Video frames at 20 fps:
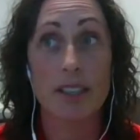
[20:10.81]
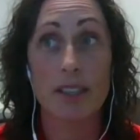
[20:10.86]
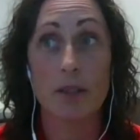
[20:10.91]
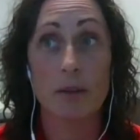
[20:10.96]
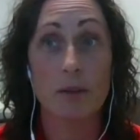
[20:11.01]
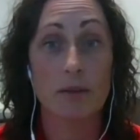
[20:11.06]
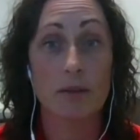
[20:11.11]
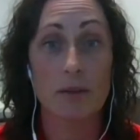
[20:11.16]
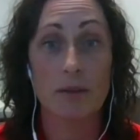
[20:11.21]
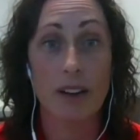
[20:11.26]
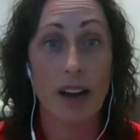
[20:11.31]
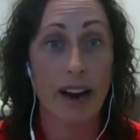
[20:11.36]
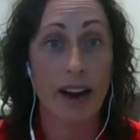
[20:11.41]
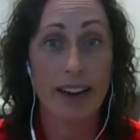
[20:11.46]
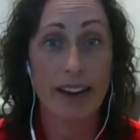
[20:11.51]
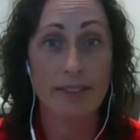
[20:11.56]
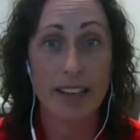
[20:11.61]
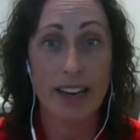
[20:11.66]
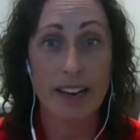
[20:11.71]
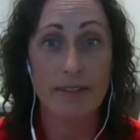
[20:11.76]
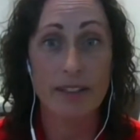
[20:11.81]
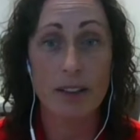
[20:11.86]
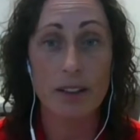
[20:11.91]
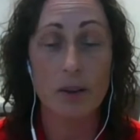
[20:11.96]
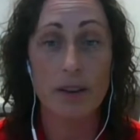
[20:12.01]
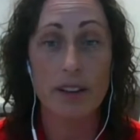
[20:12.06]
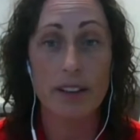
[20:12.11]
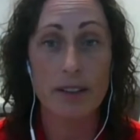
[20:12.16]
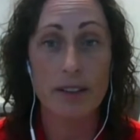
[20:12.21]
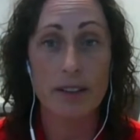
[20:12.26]
you do not have to have a
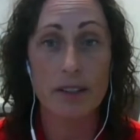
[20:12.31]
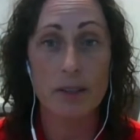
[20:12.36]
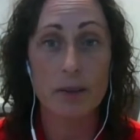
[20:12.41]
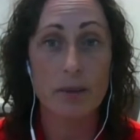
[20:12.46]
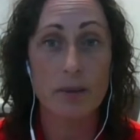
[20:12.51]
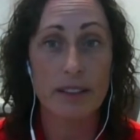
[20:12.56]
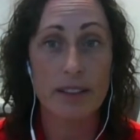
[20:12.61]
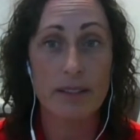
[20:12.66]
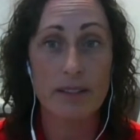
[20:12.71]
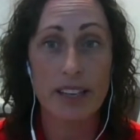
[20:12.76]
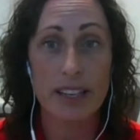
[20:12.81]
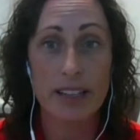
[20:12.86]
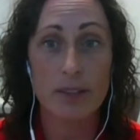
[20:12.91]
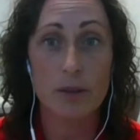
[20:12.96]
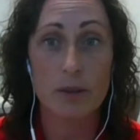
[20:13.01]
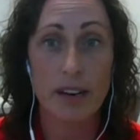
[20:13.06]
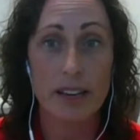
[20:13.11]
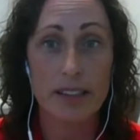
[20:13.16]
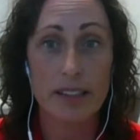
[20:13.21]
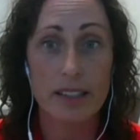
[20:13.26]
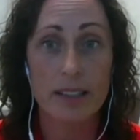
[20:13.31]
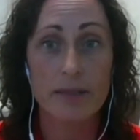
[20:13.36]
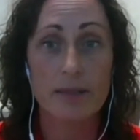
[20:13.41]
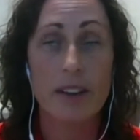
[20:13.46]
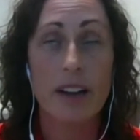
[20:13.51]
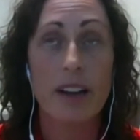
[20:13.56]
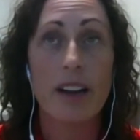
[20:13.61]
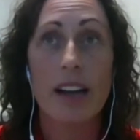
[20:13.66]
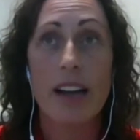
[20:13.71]
lawyer to do an advance directive.